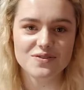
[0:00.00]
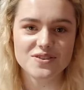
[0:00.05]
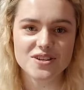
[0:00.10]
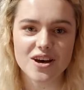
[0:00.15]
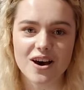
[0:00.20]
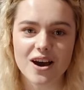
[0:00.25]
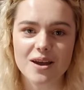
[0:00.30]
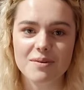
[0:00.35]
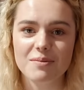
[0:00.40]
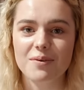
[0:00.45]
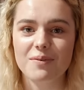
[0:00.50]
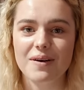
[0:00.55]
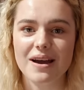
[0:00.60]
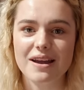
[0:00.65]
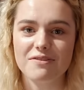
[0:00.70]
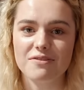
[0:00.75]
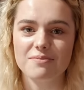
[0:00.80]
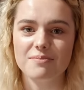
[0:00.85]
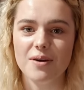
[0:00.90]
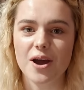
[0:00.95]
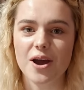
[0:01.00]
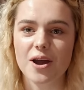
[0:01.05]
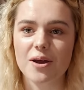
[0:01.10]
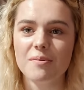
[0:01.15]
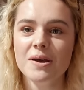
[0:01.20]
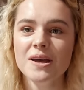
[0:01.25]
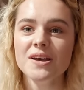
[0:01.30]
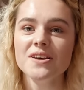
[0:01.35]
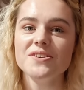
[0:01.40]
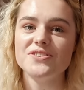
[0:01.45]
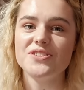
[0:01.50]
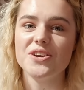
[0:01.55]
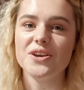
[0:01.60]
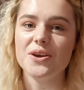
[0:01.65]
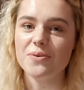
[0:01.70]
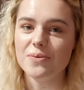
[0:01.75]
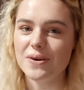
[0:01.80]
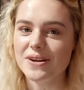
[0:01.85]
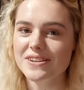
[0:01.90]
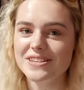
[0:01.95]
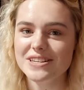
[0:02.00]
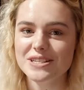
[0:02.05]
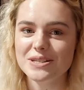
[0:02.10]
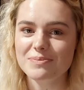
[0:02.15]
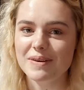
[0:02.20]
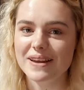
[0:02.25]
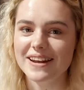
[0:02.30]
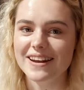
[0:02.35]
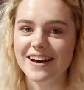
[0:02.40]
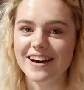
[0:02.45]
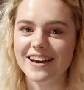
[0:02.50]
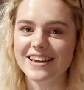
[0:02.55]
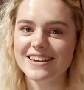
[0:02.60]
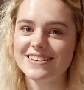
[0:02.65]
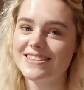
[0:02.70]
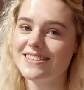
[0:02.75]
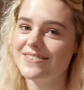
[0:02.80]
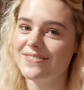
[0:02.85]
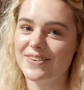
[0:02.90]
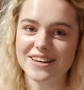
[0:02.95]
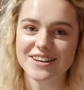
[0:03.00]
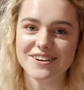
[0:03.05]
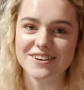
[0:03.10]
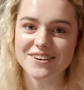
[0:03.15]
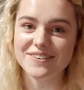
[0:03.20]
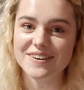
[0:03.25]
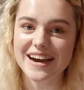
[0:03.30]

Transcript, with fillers: of time away from home. So you want it to be nice when you're